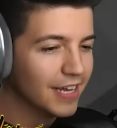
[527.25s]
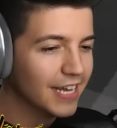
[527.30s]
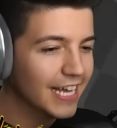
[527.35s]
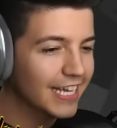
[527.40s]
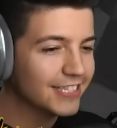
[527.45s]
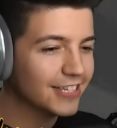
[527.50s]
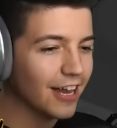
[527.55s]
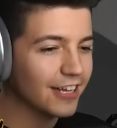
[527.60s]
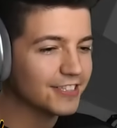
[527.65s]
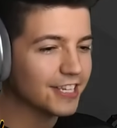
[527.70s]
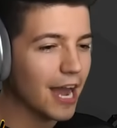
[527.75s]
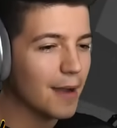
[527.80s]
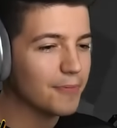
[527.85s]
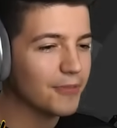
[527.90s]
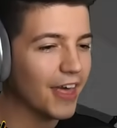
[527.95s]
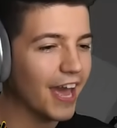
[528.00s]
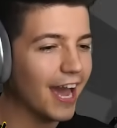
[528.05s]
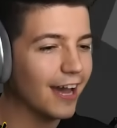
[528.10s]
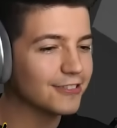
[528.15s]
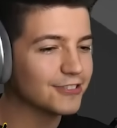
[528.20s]
Yes. He's on top oh.
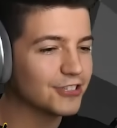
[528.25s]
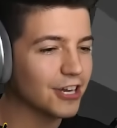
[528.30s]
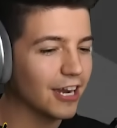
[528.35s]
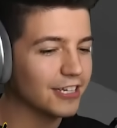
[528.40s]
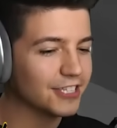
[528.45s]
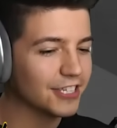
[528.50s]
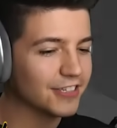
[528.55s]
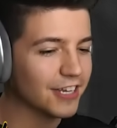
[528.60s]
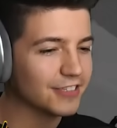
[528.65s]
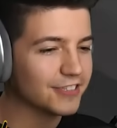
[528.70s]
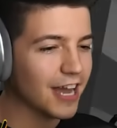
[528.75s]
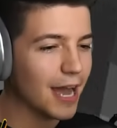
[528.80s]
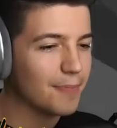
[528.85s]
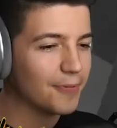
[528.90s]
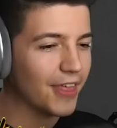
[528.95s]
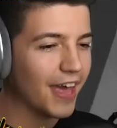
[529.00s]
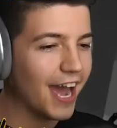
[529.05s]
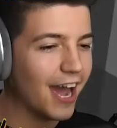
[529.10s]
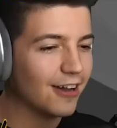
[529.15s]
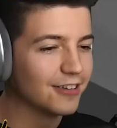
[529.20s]
of the oh. house, Josh! He's on top
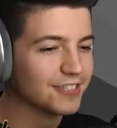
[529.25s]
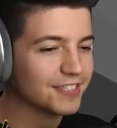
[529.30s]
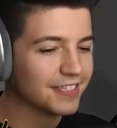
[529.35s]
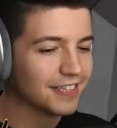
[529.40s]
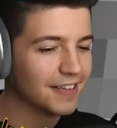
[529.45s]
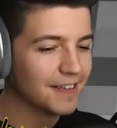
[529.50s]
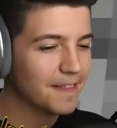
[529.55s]
of the house!